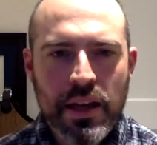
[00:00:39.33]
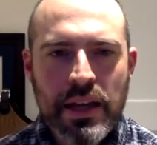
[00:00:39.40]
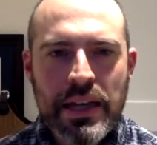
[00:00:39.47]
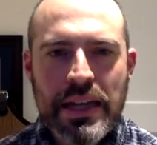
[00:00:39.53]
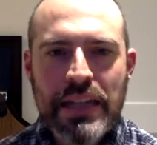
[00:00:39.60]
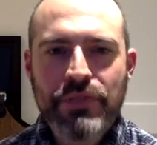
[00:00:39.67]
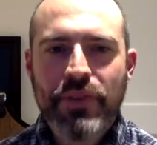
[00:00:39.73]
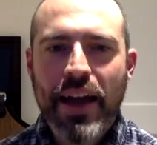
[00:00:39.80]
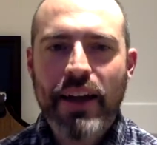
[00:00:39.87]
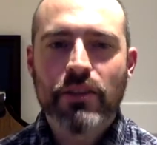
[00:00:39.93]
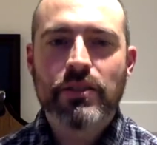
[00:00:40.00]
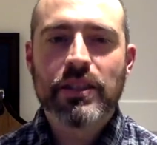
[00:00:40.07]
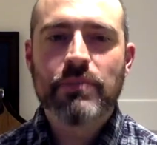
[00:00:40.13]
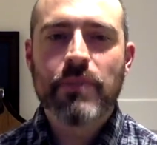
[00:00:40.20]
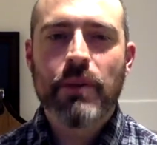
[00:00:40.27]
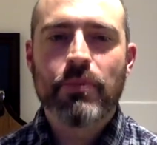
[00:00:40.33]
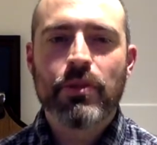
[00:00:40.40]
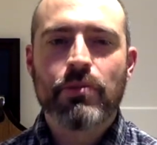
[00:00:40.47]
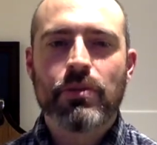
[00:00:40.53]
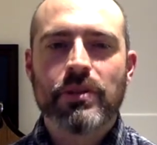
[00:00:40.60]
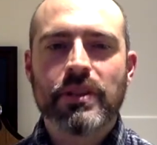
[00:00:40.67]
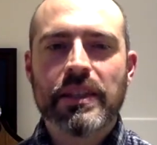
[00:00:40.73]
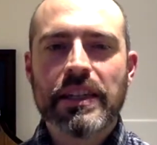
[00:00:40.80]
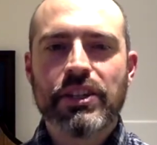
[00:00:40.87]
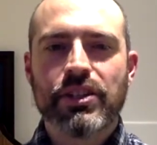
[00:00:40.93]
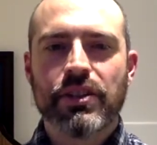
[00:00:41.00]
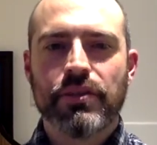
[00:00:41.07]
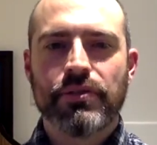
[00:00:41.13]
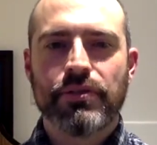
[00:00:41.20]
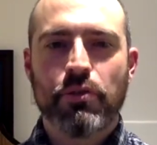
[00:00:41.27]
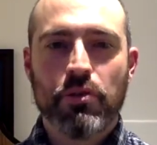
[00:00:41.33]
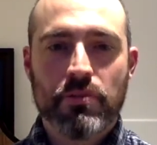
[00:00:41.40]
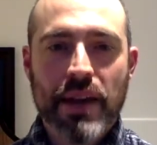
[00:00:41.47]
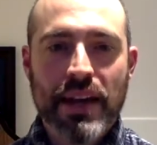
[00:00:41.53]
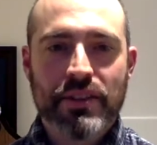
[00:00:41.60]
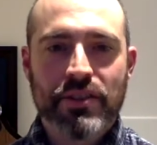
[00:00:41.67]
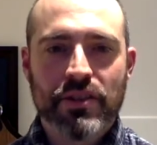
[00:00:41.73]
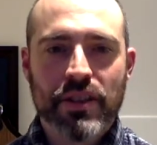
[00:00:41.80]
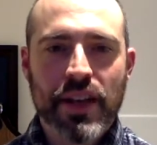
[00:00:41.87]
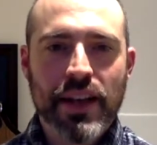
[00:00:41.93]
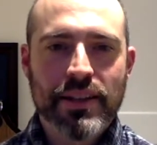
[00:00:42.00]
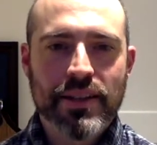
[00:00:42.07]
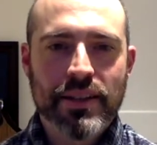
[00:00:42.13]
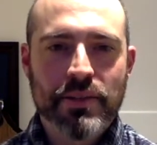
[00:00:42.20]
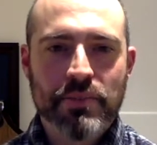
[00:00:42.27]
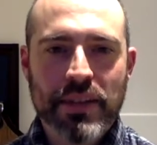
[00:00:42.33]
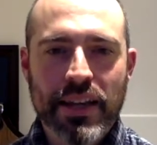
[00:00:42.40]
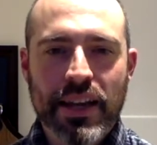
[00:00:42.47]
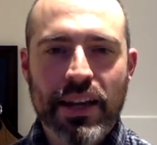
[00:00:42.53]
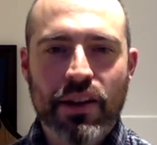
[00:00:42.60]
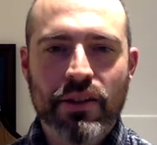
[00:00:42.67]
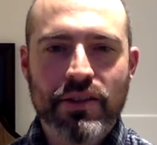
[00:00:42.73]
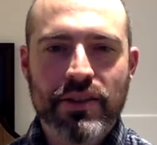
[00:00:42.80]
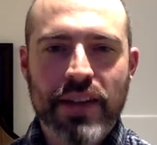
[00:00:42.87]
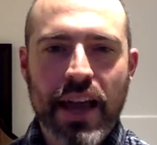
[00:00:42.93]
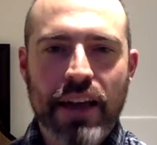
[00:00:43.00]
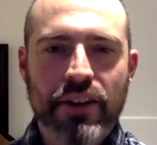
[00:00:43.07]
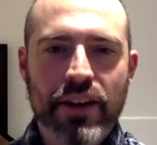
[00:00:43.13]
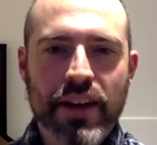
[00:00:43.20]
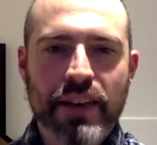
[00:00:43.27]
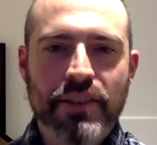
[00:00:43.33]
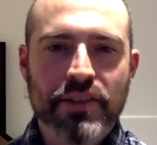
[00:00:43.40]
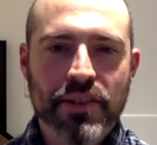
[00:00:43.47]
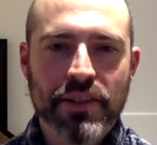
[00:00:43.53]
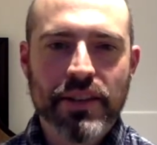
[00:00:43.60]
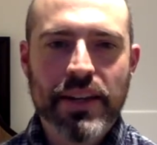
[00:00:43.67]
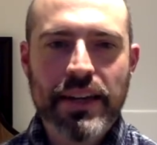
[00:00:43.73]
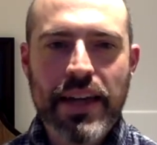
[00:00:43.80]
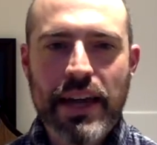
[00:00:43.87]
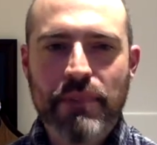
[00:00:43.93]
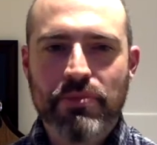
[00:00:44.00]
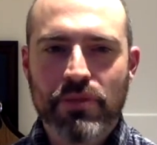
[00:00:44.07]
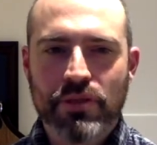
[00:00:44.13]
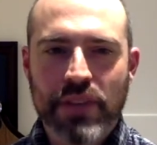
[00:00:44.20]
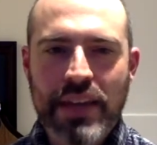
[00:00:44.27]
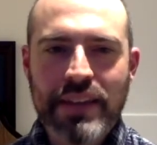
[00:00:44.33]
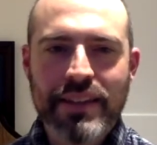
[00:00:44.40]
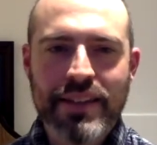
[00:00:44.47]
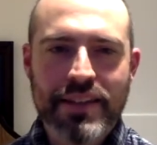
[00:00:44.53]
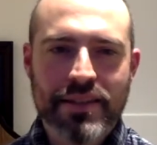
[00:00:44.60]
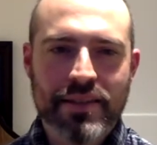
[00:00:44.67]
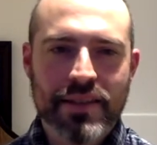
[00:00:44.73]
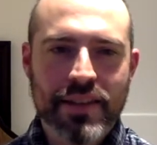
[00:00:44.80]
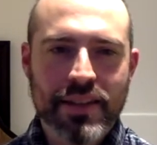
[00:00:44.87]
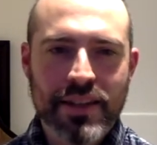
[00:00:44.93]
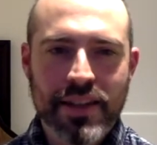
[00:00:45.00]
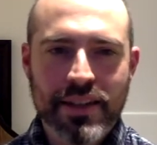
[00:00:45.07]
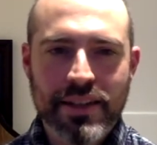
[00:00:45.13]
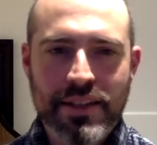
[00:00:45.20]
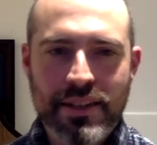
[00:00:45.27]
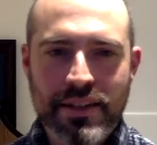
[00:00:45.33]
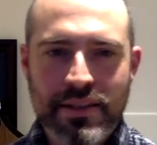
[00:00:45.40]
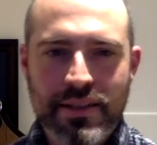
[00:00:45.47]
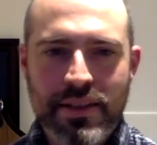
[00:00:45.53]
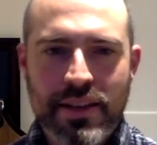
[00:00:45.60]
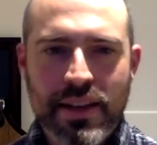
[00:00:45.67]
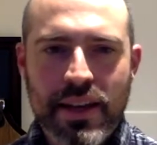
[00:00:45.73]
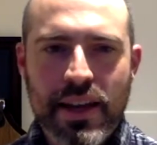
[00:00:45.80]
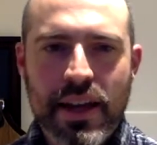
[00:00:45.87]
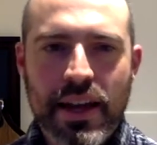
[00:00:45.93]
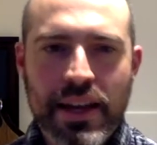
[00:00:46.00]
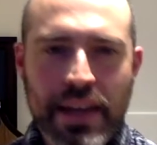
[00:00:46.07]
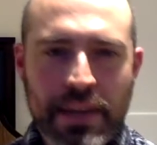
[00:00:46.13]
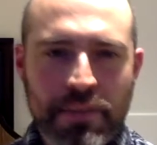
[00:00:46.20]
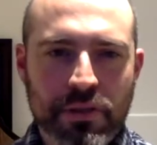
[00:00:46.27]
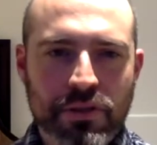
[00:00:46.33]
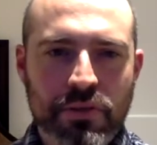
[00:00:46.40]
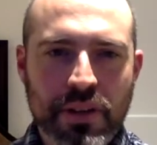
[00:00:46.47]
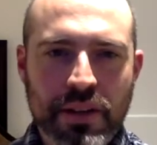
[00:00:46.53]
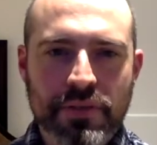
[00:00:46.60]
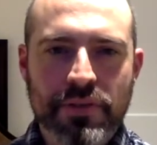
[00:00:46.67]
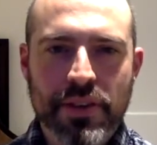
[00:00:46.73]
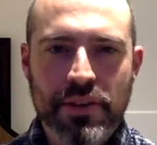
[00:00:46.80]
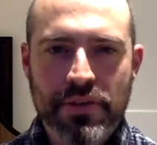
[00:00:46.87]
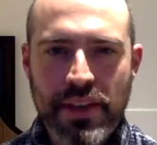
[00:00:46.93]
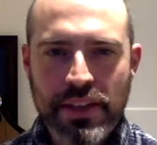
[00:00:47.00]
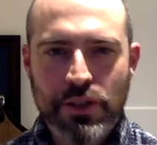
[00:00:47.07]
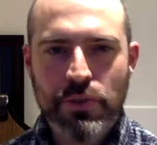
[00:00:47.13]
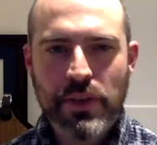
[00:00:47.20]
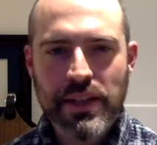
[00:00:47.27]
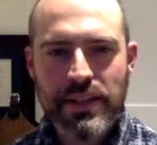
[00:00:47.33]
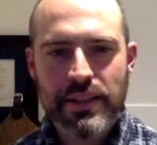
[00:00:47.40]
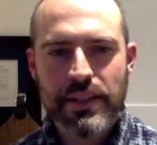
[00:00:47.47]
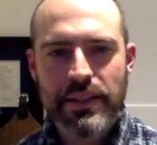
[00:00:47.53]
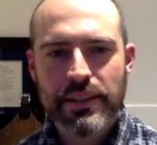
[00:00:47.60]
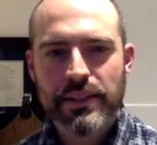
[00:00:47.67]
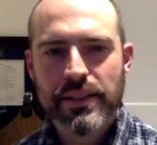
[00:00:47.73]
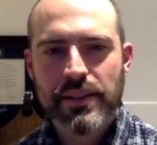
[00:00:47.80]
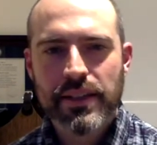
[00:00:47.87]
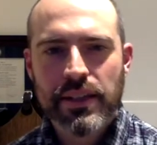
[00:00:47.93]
Each faculty member will teach 4 masterclasses beginning on Saturday and Sunday, April 18th and 19th, and April 25th and 26th.